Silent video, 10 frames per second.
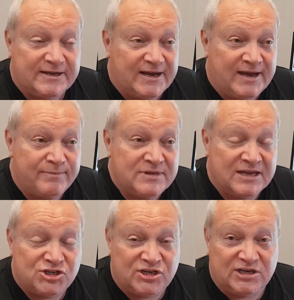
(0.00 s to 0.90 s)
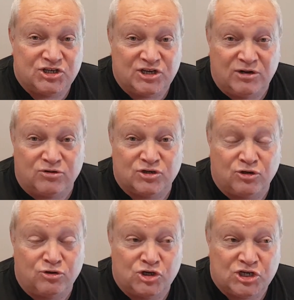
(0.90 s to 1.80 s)
Yeah, she looks a
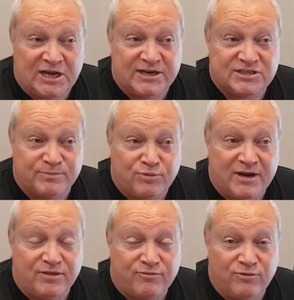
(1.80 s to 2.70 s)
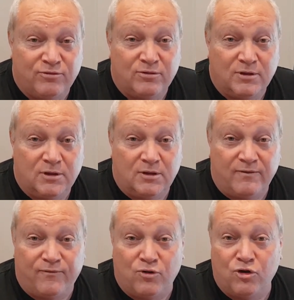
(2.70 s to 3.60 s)
good chance to break through
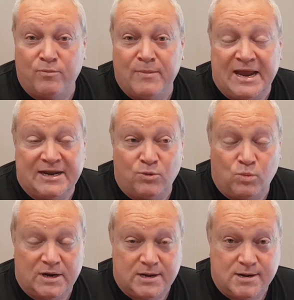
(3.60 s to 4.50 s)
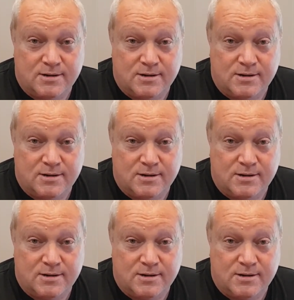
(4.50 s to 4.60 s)
for her maiden win.